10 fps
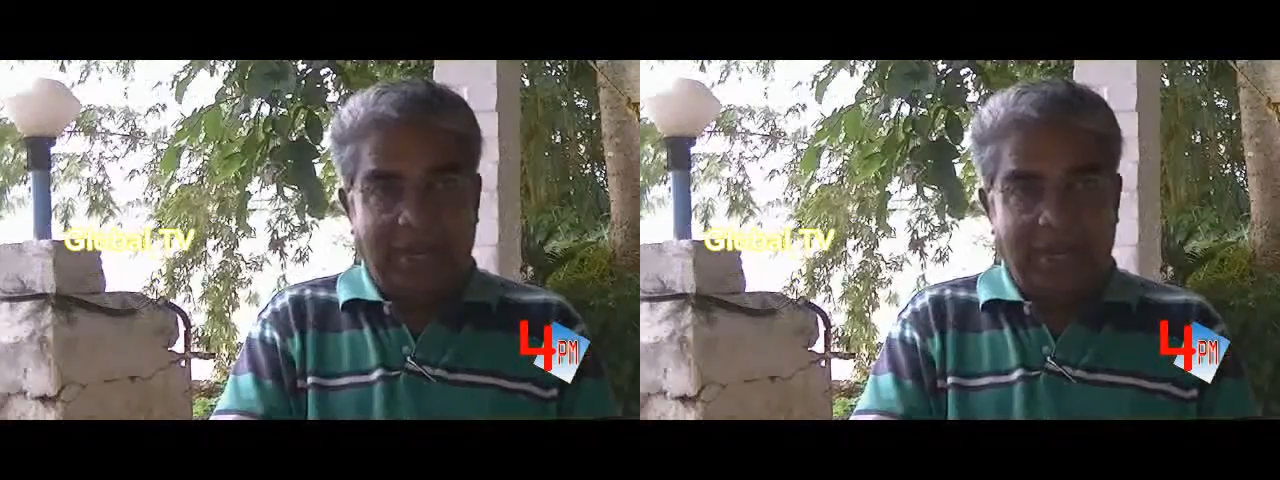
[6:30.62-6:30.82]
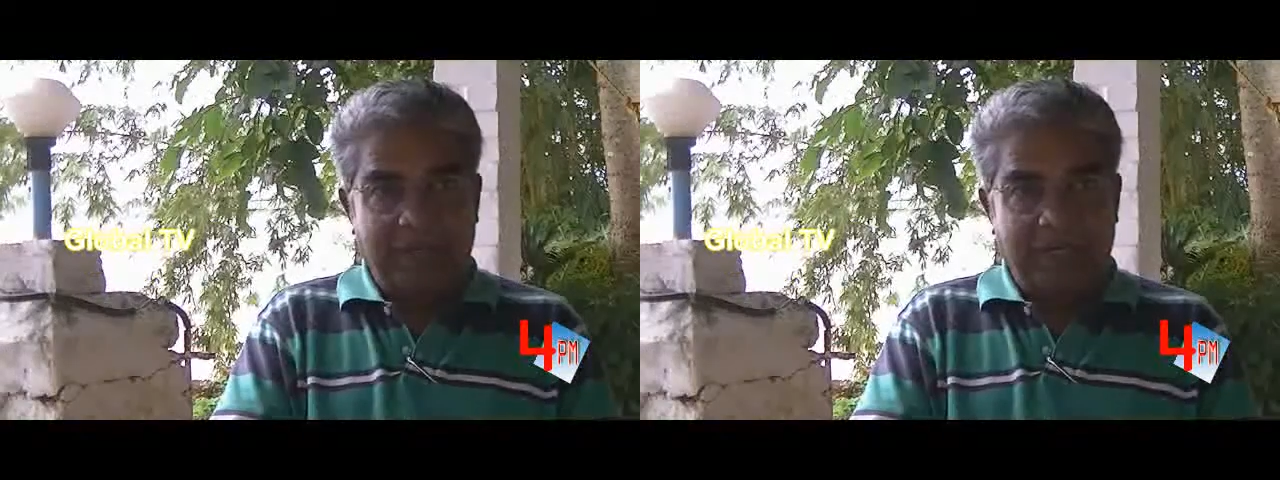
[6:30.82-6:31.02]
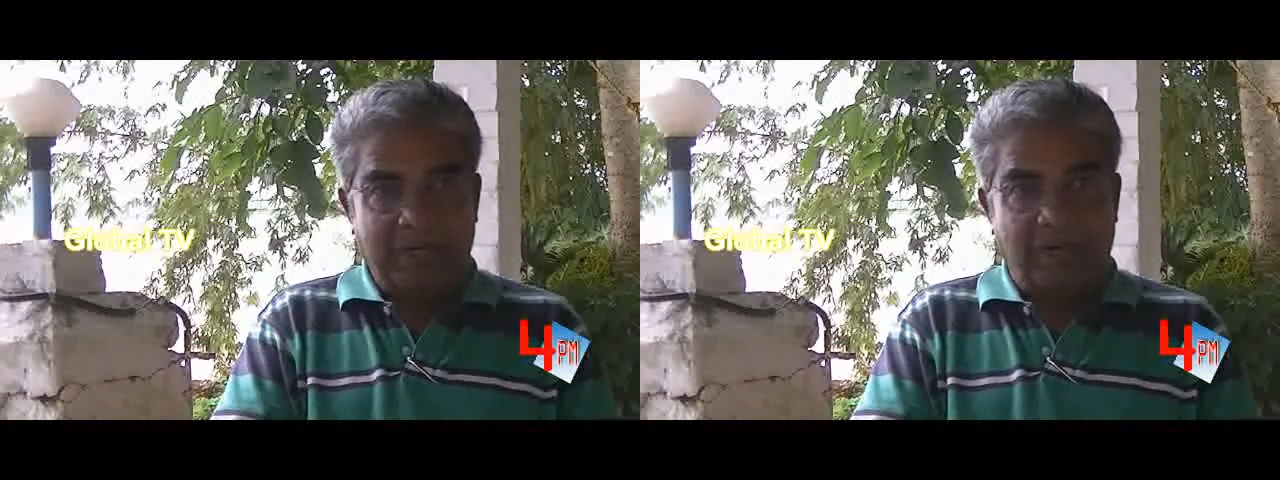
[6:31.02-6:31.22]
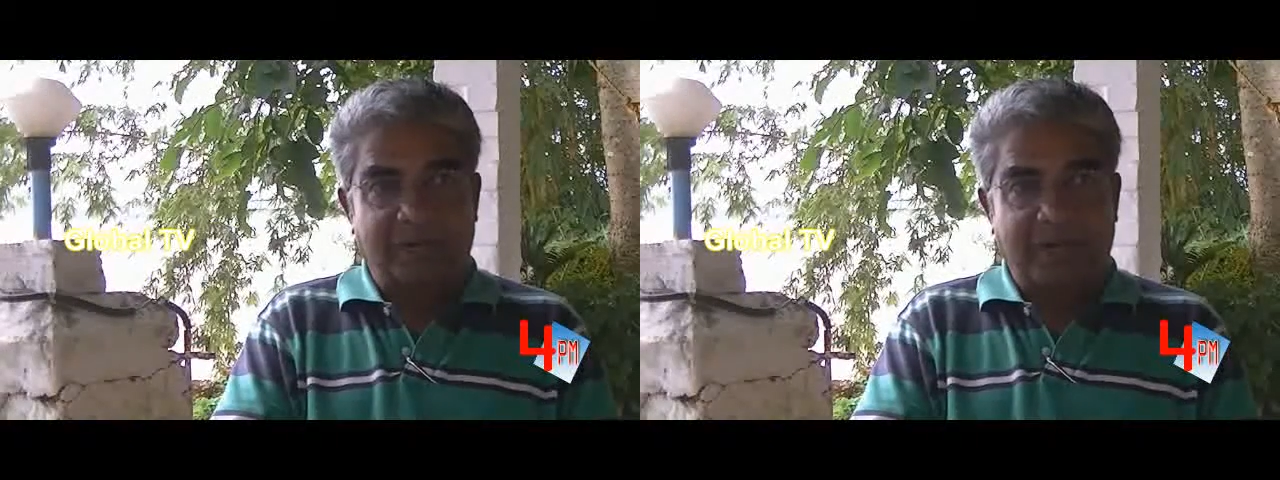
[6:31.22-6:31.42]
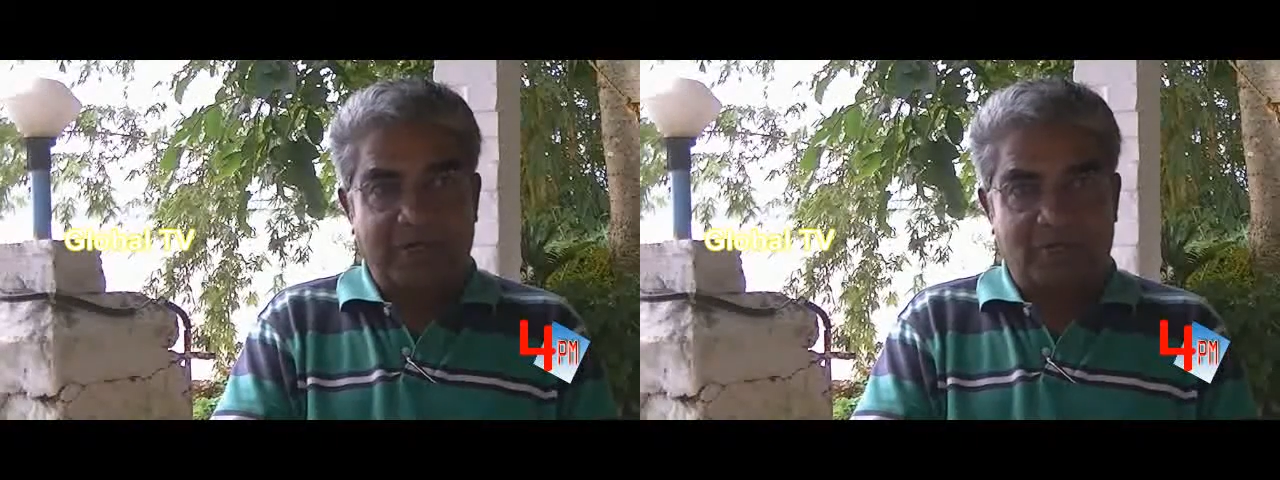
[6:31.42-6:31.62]
hand of
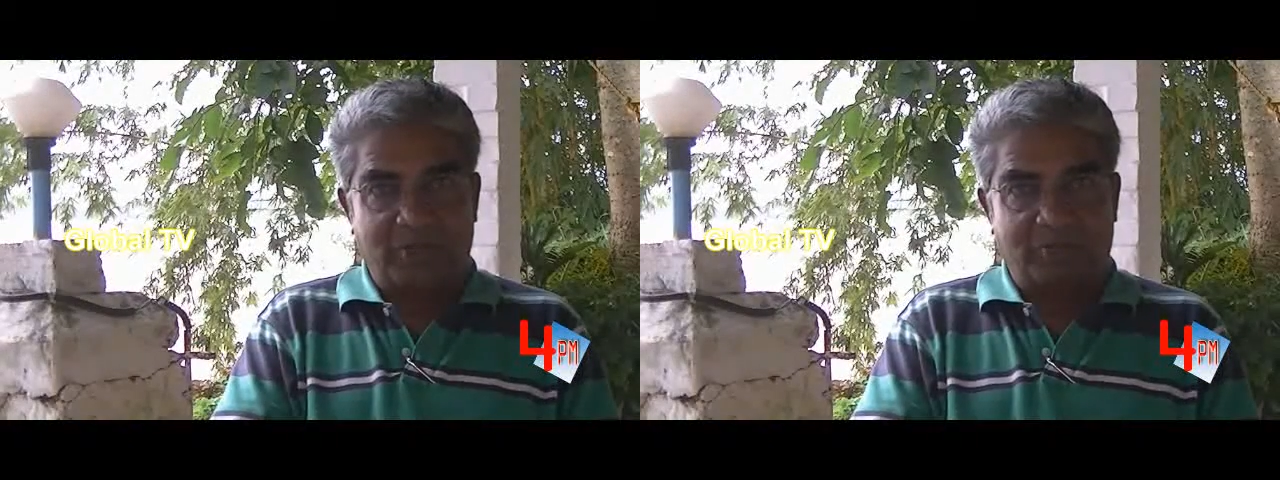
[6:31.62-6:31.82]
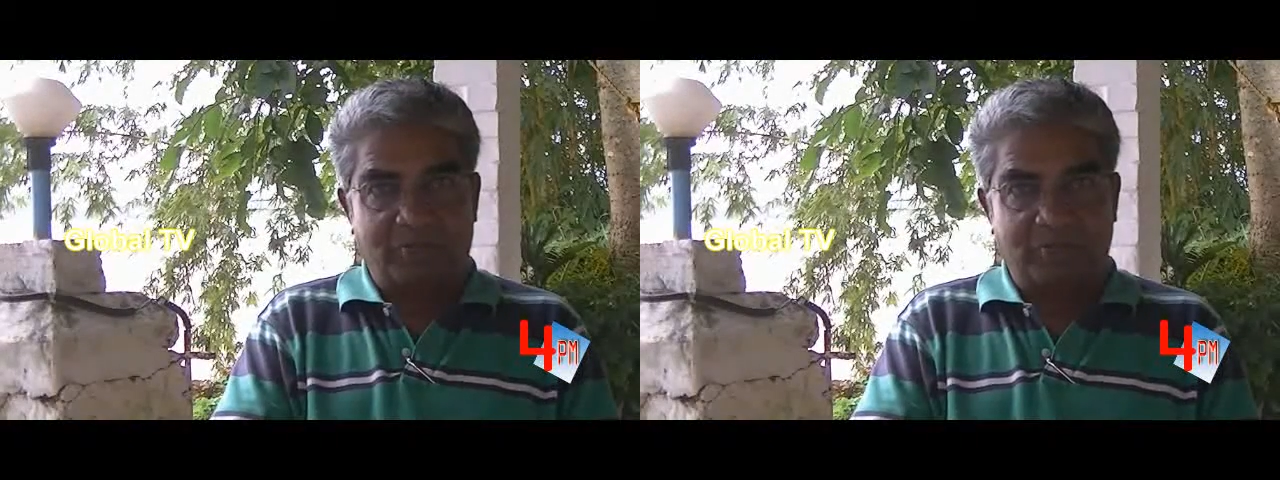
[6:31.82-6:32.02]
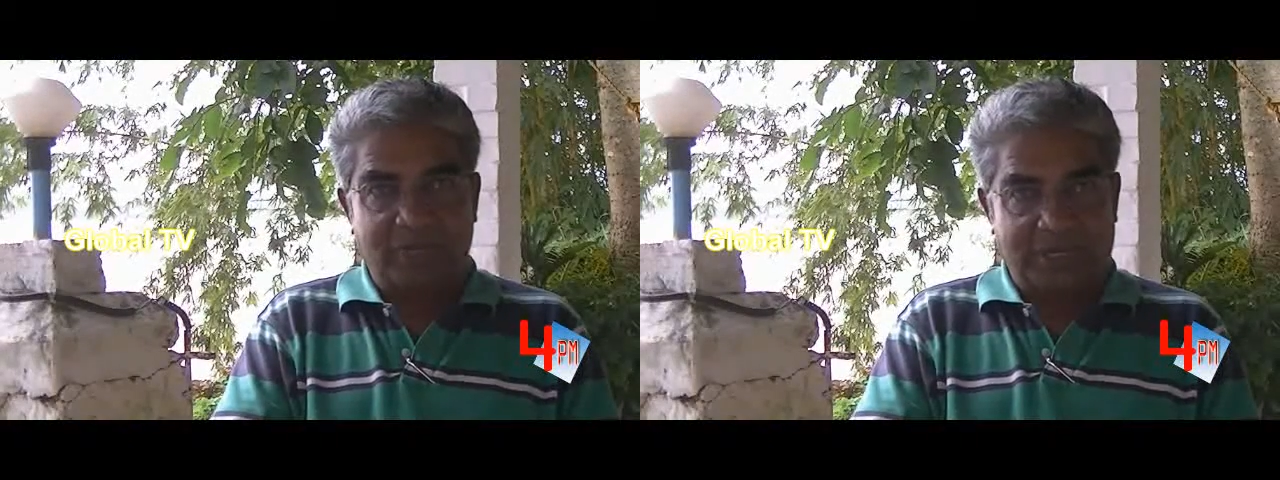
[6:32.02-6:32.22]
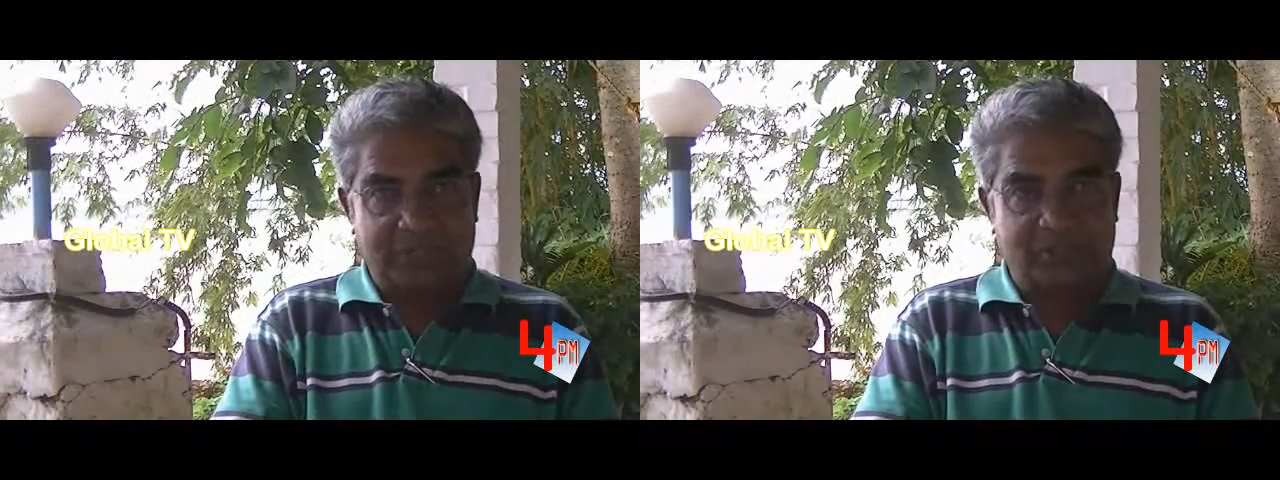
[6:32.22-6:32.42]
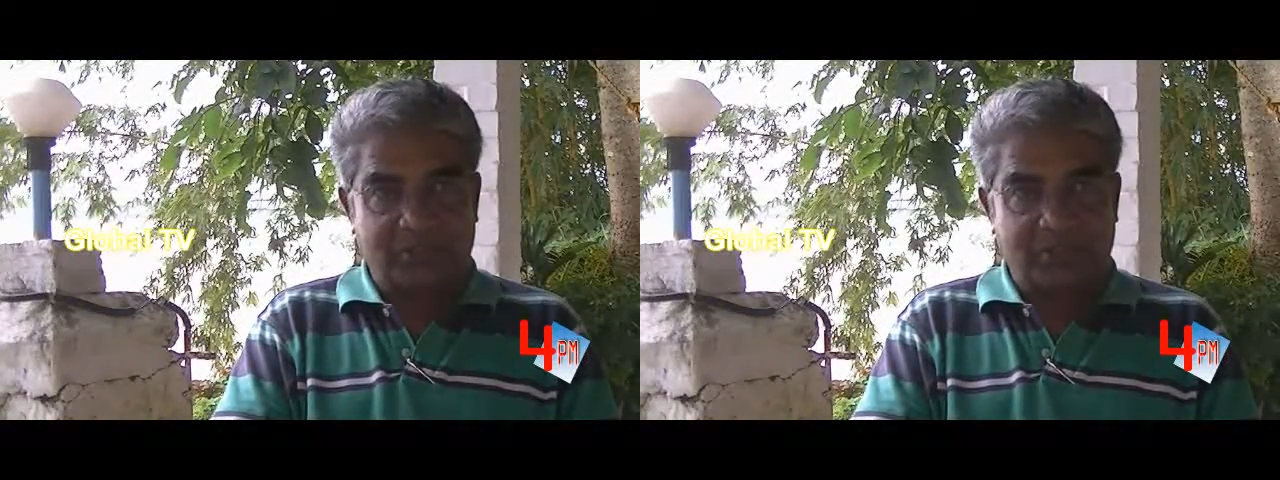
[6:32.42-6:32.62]
friendship, yes,